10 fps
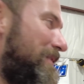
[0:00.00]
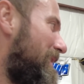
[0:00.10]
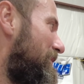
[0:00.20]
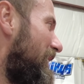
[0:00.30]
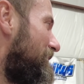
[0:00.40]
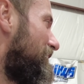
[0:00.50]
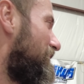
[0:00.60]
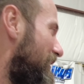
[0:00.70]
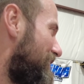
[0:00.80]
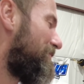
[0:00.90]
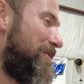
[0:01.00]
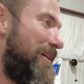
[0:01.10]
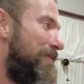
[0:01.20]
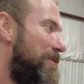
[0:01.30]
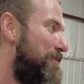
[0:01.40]
that behaves. First, we'll
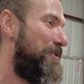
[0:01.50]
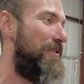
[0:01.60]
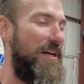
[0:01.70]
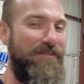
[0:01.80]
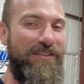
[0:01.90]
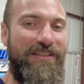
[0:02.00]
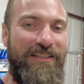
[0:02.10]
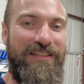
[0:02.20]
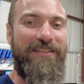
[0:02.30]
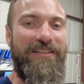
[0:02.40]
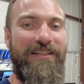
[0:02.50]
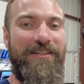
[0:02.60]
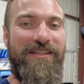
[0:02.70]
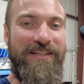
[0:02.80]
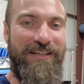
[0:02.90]
definitely be driving and
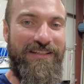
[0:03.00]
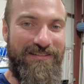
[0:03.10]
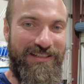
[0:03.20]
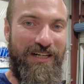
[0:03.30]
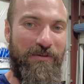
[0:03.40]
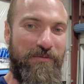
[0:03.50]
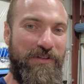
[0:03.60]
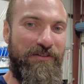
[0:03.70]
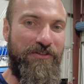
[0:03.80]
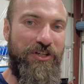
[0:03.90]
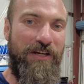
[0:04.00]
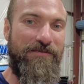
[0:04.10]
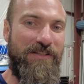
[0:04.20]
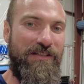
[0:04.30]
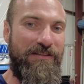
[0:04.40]
see how it
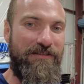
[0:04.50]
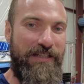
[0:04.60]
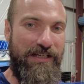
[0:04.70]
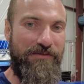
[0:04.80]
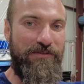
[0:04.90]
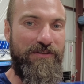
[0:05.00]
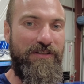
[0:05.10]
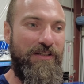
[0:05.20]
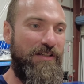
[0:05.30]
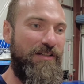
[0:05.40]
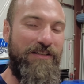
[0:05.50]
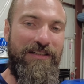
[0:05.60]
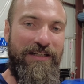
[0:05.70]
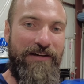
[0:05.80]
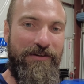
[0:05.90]
shifts. And thanks for
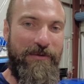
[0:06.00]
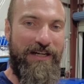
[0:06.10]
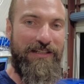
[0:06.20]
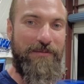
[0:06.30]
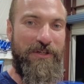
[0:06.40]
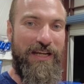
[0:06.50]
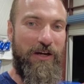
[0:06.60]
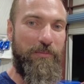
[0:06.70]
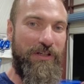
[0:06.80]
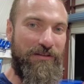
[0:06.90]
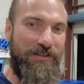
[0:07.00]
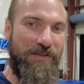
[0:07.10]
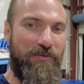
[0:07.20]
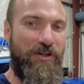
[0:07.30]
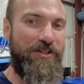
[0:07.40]
uh, everybody that's been helping on this
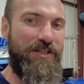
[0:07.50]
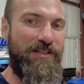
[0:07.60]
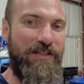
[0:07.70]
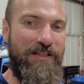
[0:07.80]
project.